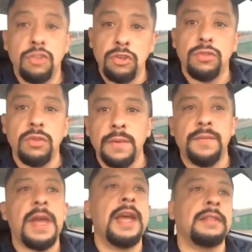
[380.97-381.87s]
due to
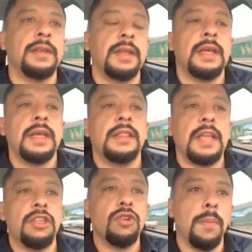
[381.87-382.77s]
the fact
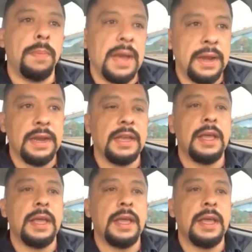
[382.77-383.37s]
that Joe Biden